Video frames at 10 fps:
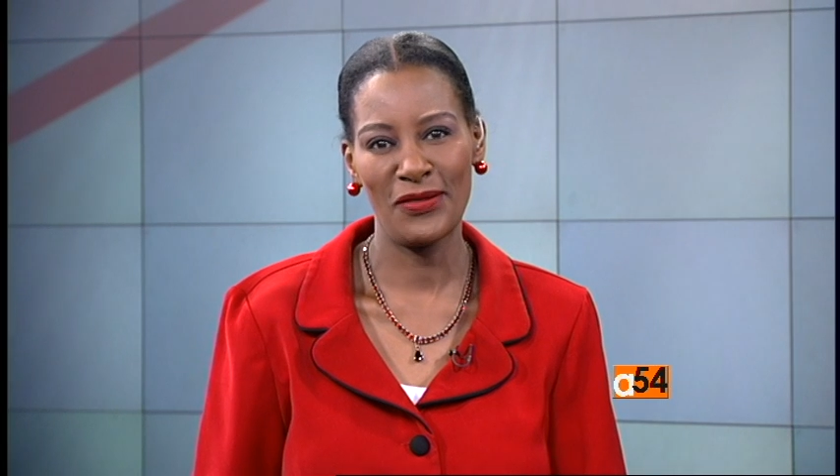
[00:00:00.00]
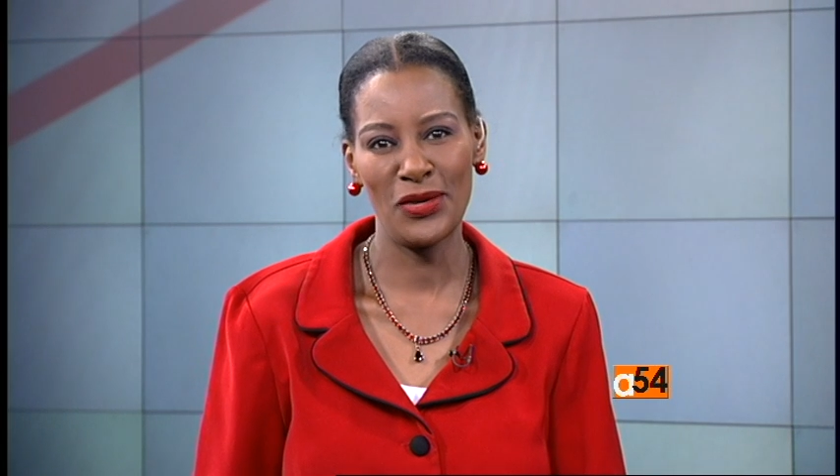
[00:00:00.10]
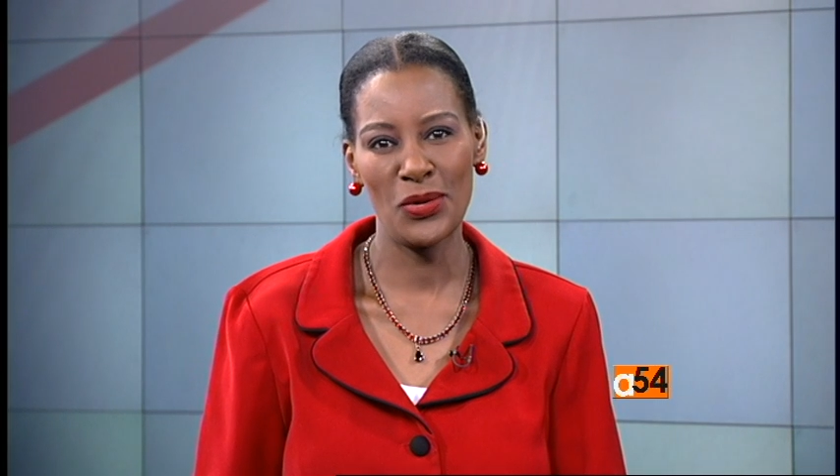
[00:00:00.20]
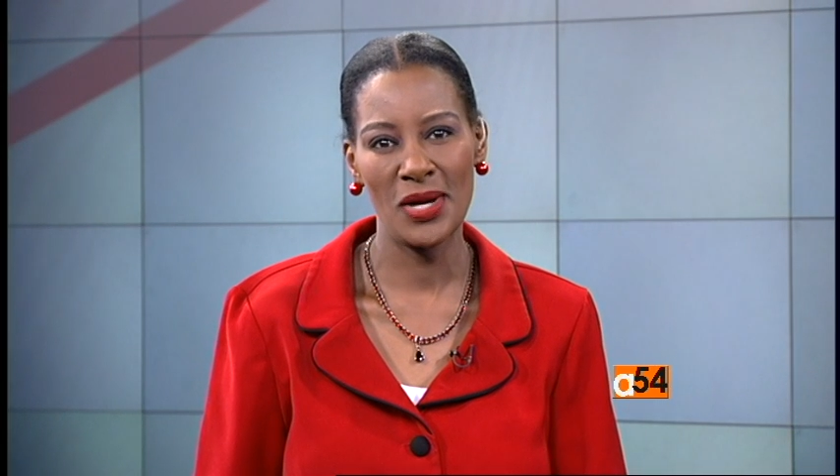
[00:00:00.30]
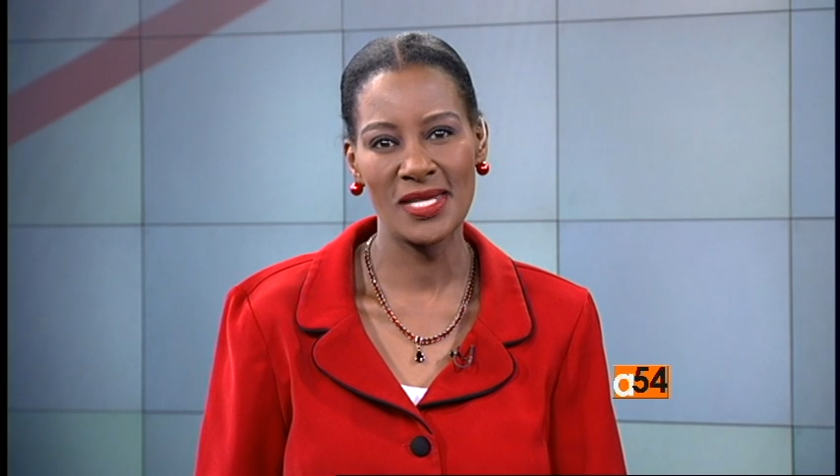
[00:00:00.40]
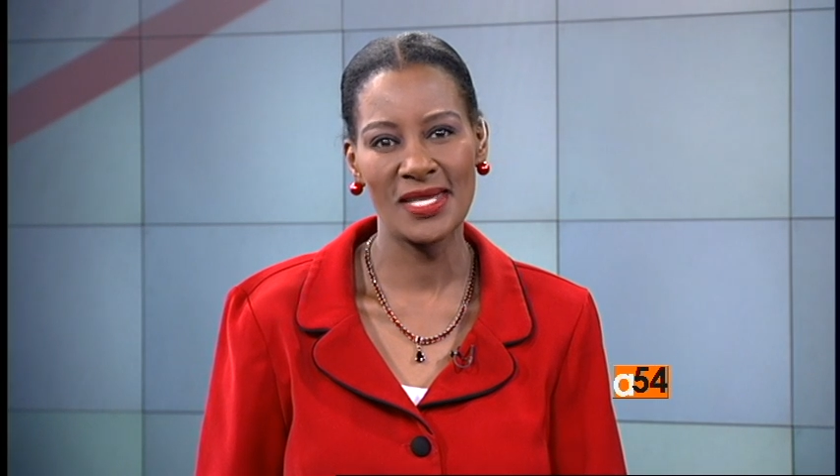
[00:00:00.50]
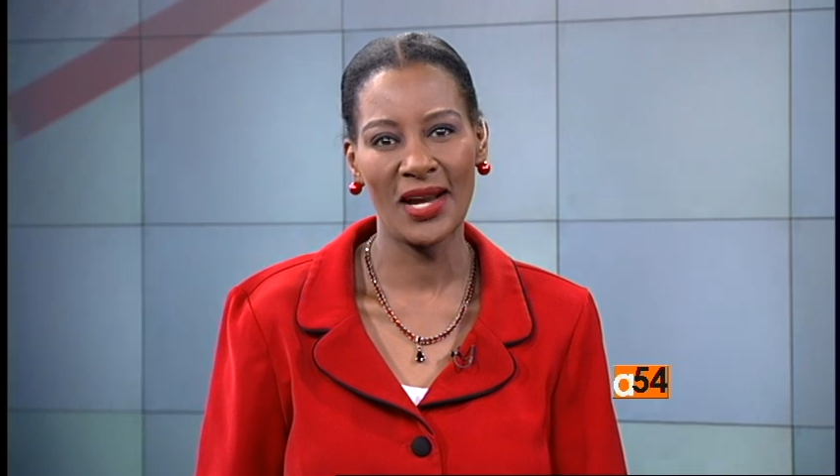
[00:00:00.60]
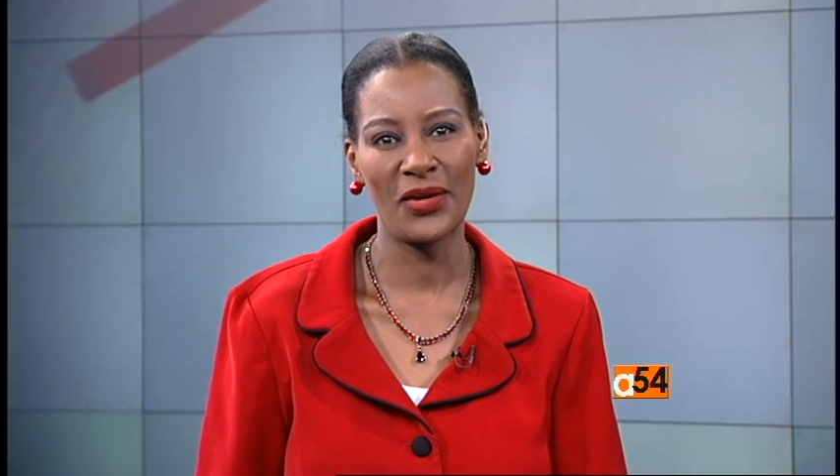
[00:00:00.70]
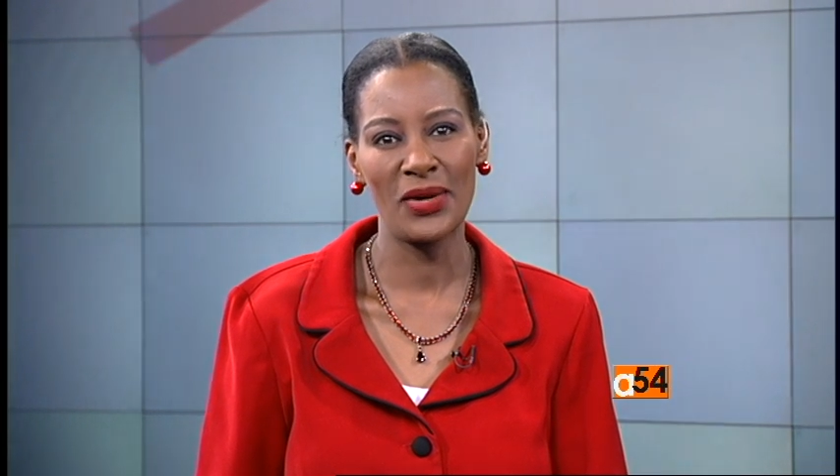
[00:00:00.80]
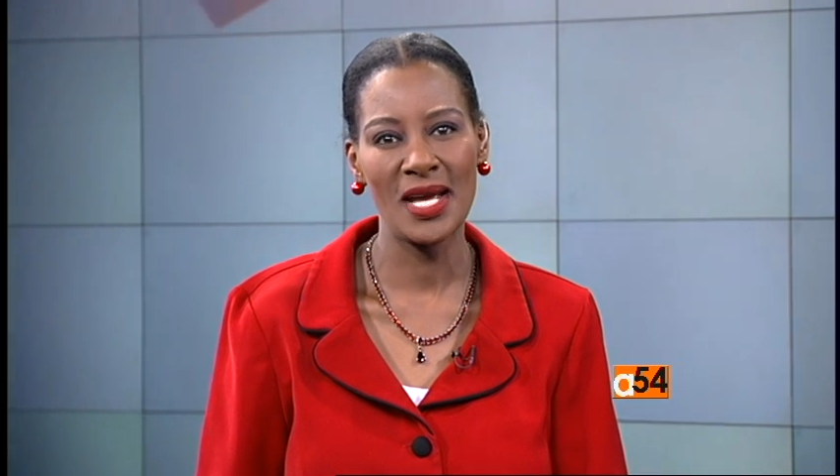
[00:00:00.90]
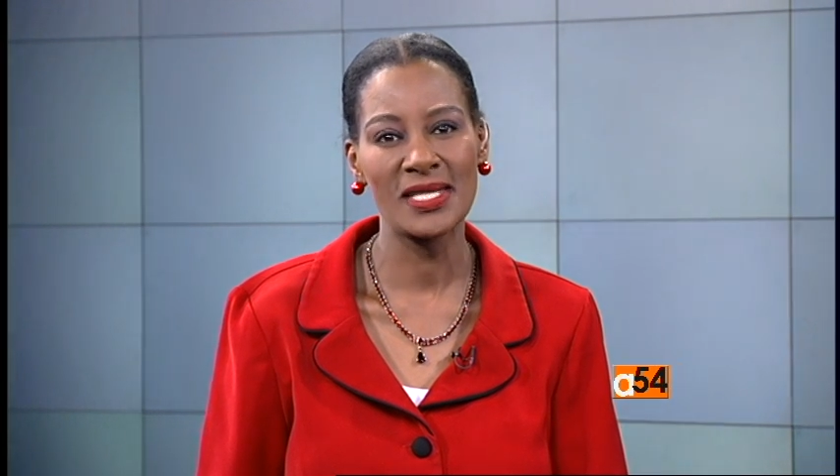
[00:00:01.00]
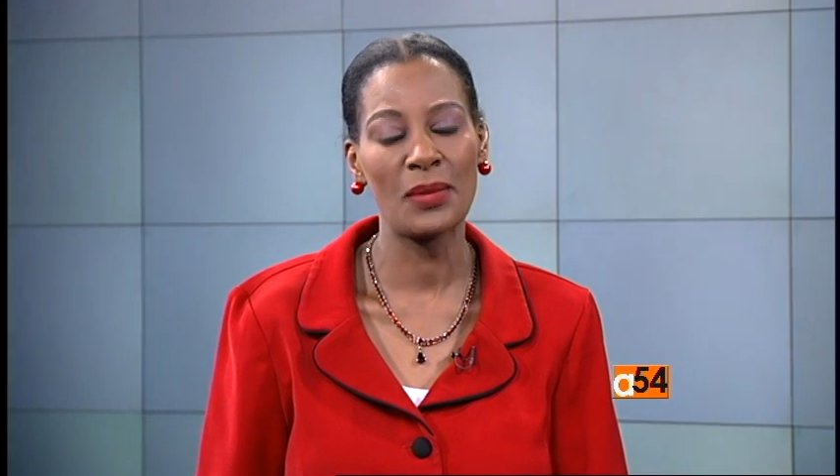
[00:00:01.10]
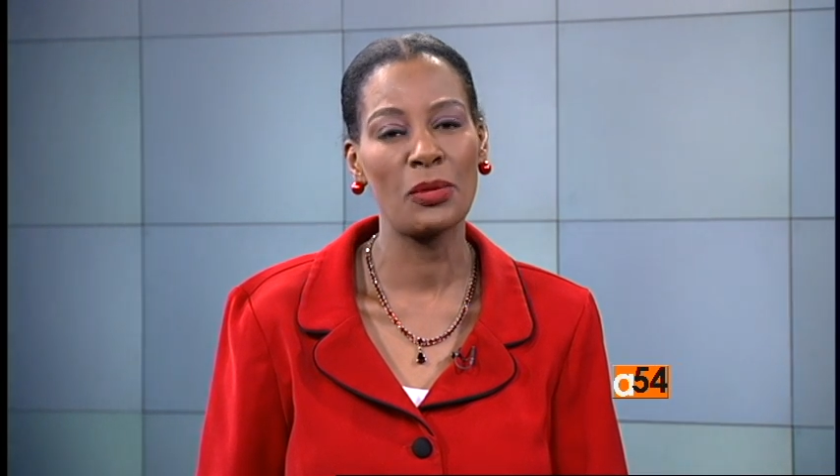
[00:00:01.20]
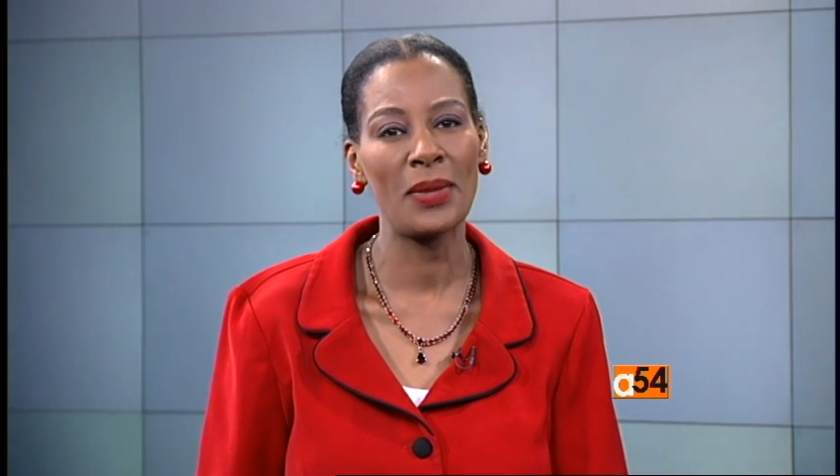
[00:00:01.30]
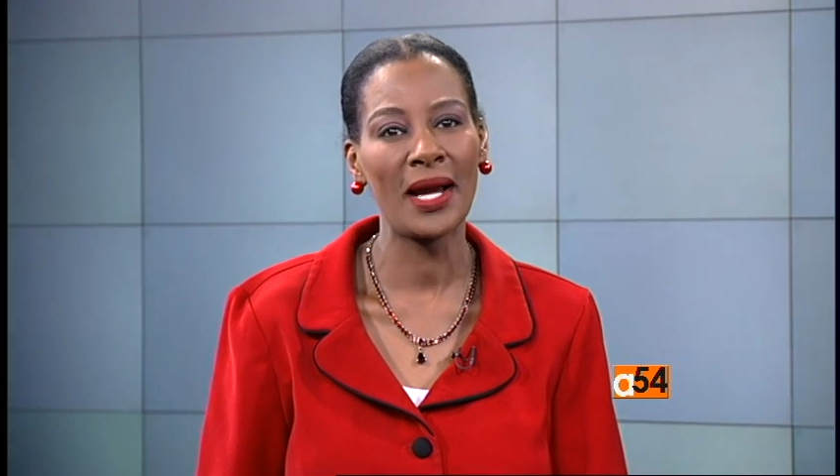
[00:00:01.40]
VOA's Zacharias
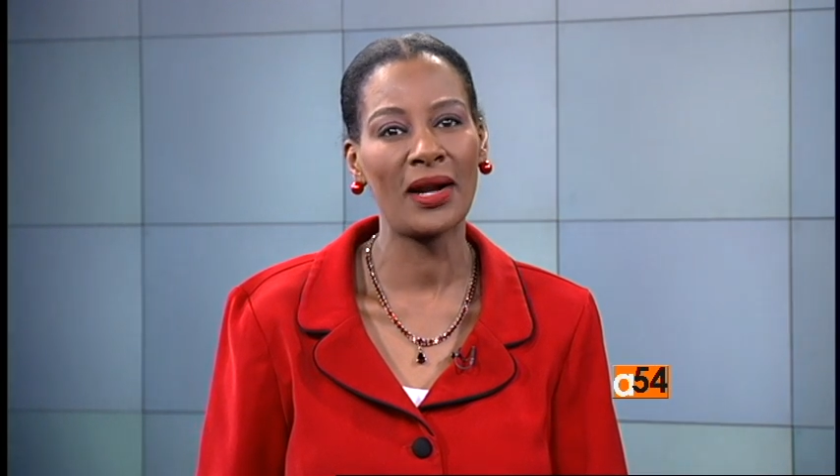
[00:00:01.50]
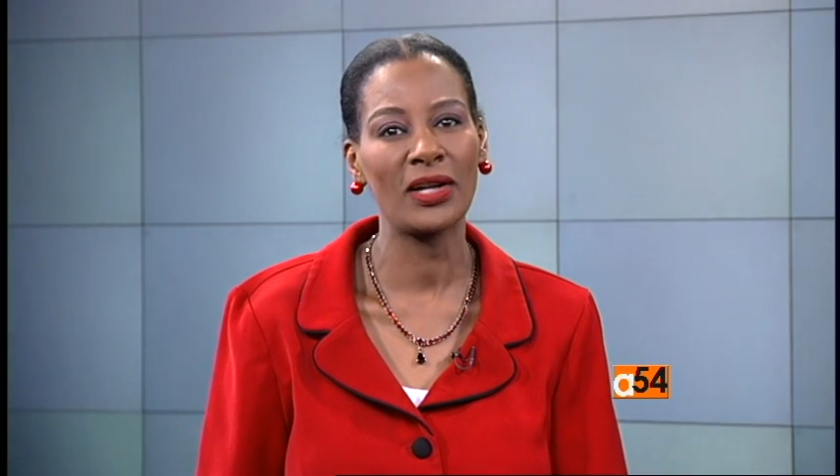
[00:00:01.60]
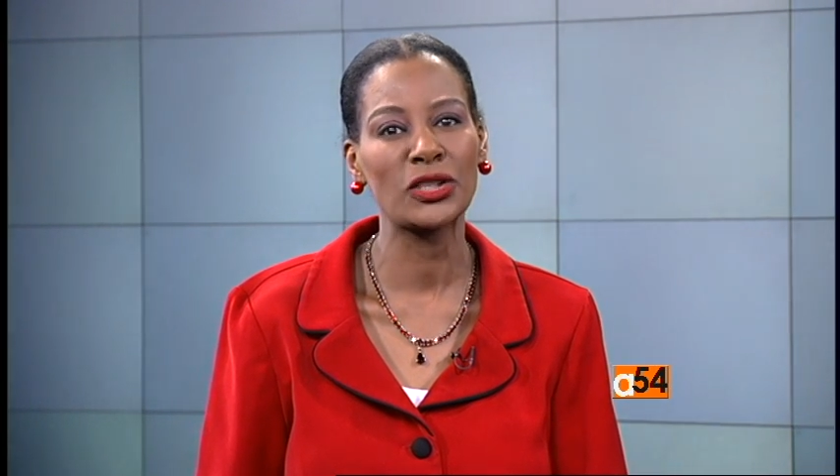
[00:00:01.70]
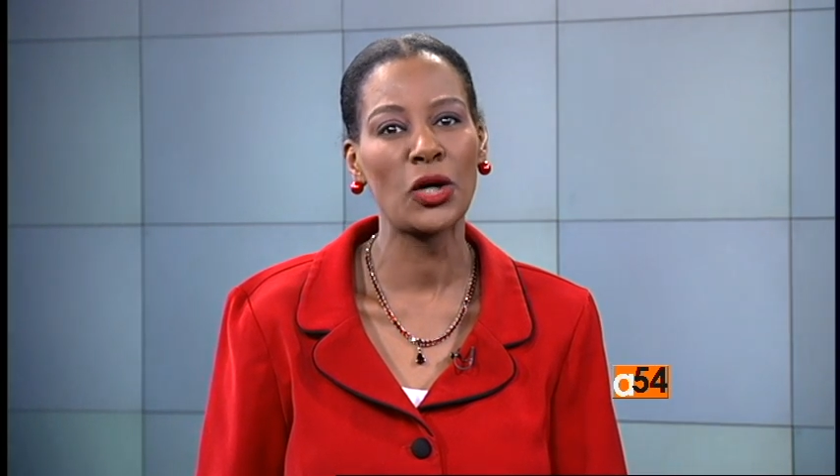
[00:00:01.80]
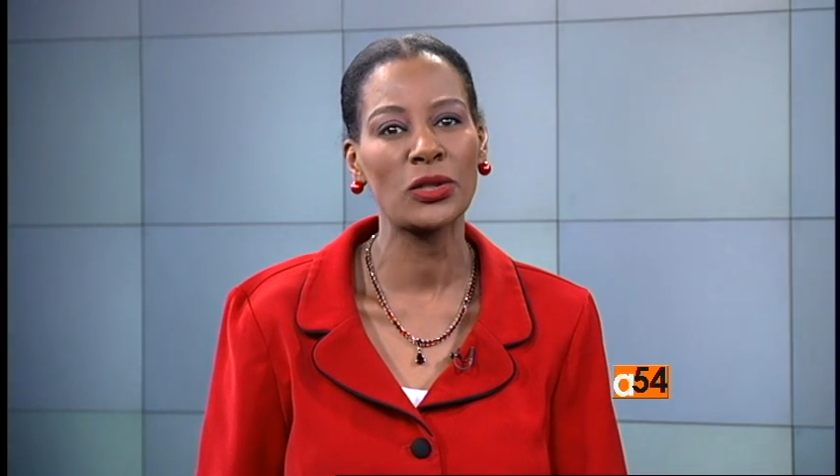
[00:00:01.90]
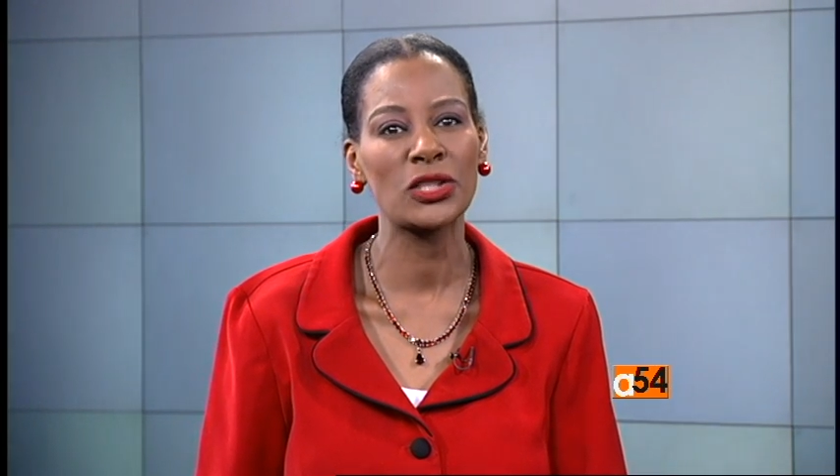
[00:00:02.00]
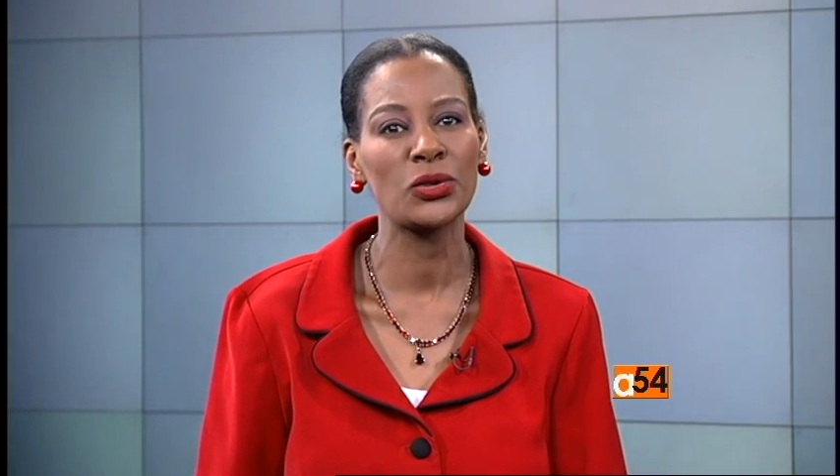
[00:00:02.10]
Aboubeker talked